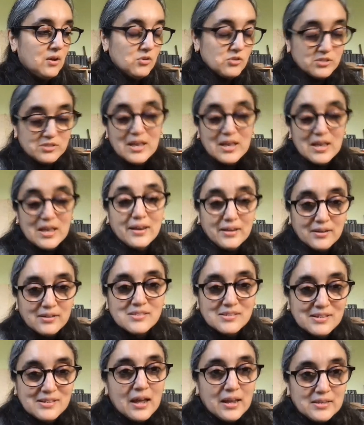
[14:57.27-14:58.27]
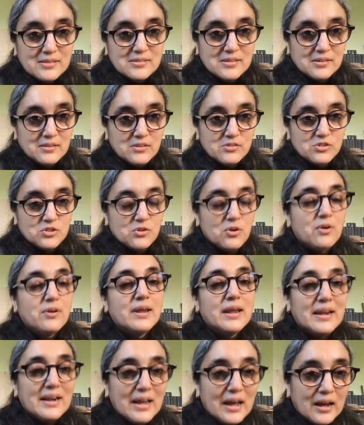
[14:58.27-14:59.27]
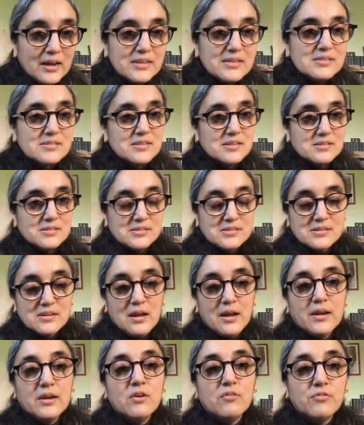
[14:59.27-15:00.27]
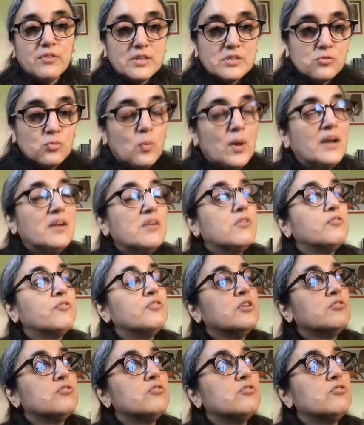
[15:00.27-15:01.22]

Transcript: Osiris dies in the story, and Isis kind of, it's one of the